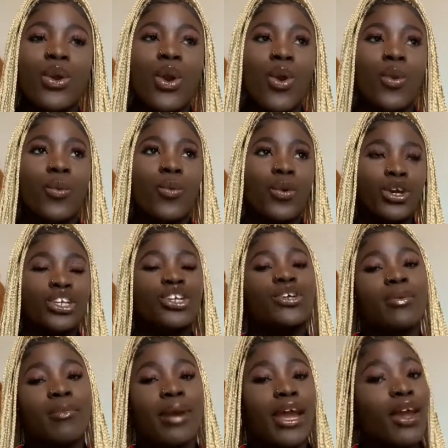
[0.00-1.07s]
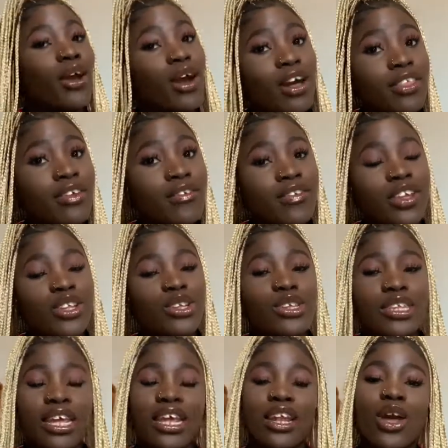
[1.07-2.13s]
watch my other videos
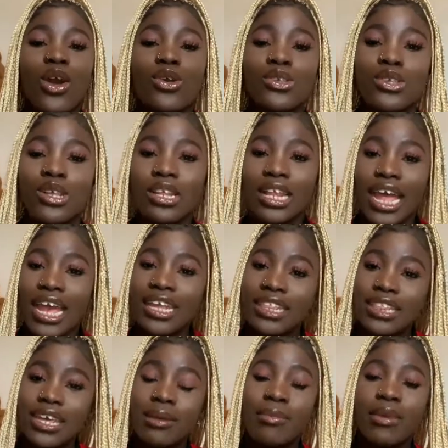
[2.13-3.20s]
and also like them.